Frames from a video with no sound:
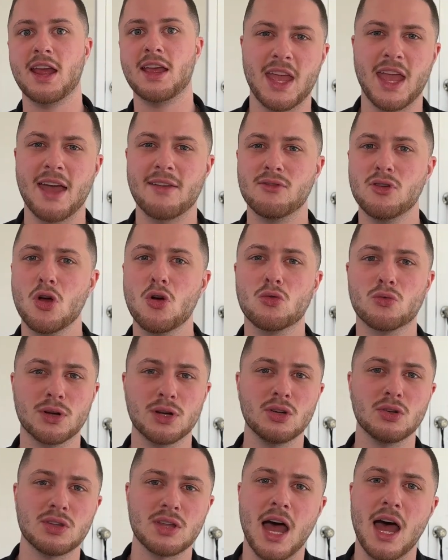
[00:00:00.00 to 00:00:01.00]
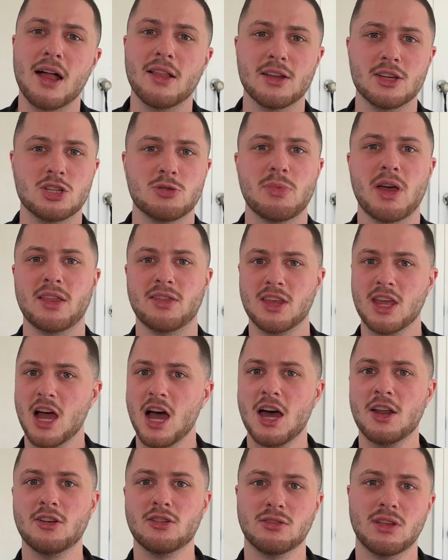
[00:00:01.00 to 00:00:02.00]
They have no real knowledge about the
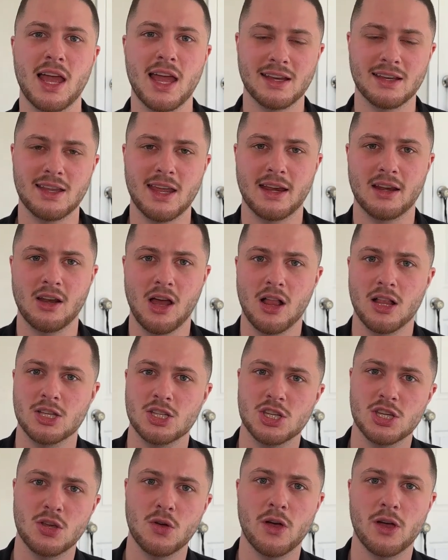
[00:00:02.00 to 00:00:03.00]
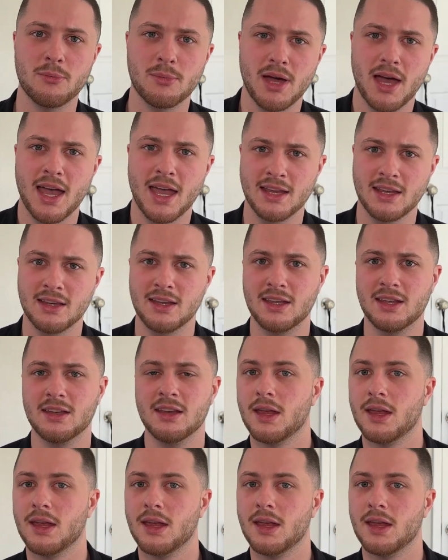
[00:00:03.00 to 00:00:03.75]
underlying technology going behind it.